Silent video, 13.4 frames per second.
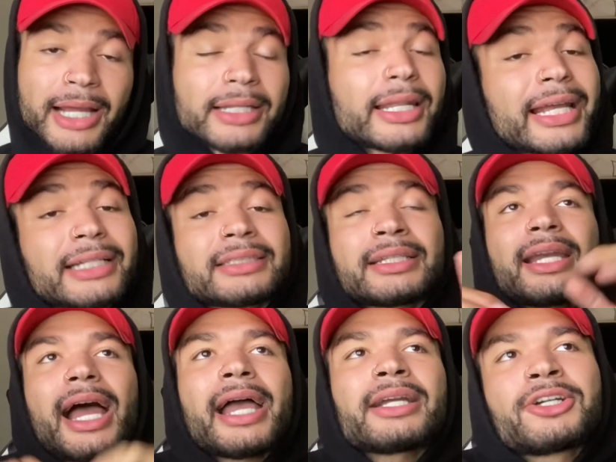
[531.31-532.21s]
like I said,
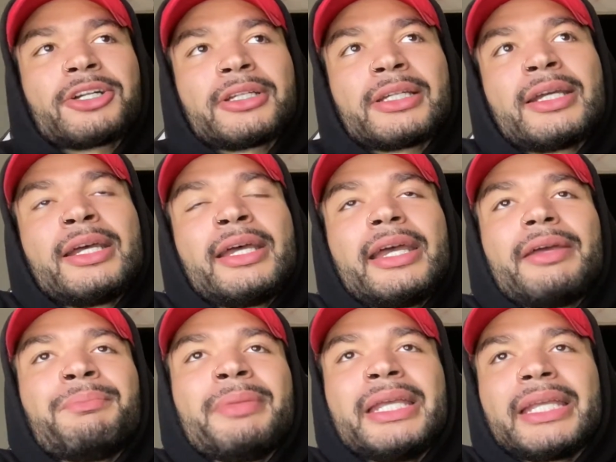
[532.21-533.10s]
I
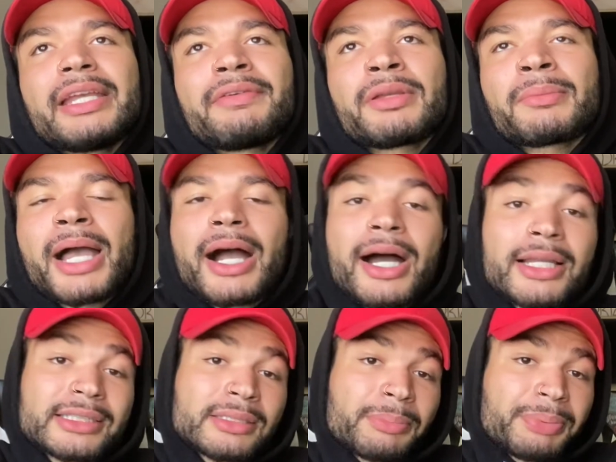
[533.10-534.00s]
could... Me giving my
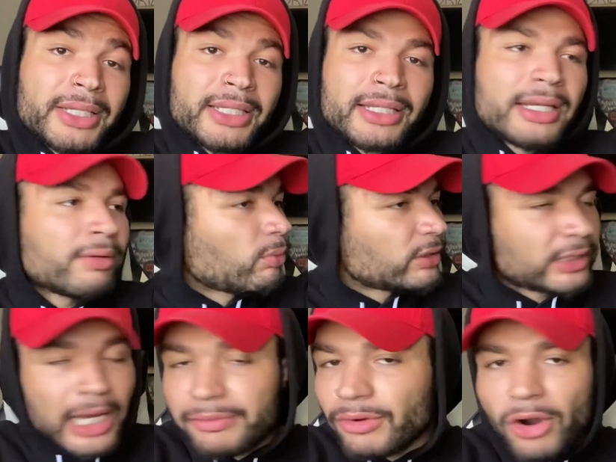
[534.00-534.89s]
honest opinion, which
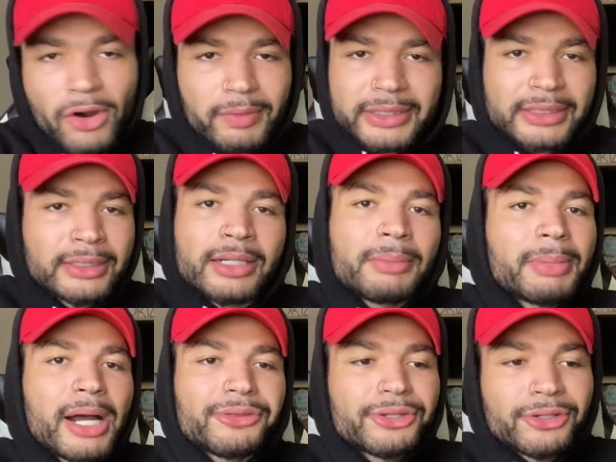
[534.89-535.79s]
I've always done
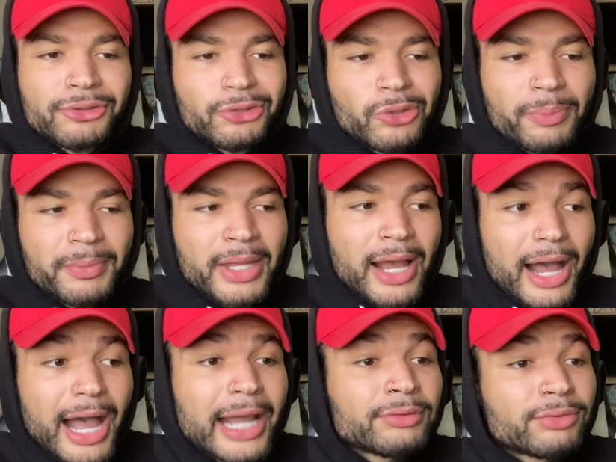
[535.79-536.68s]
about the group,
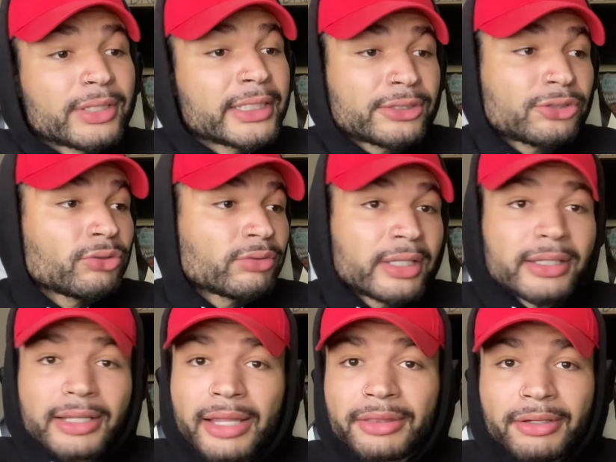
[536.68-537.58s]
I really do
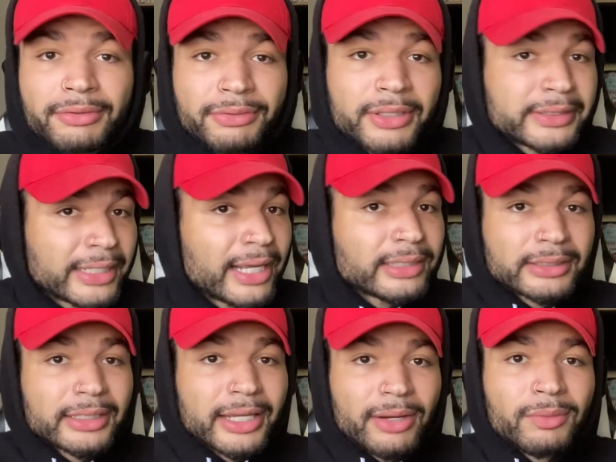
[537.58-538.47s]
think that they're
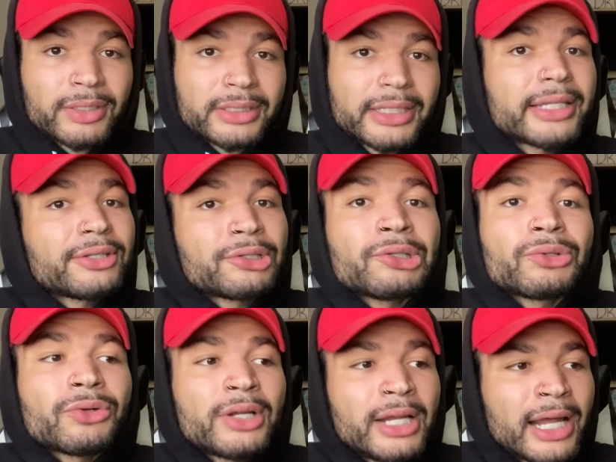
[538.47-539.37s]
fantastic at what they do.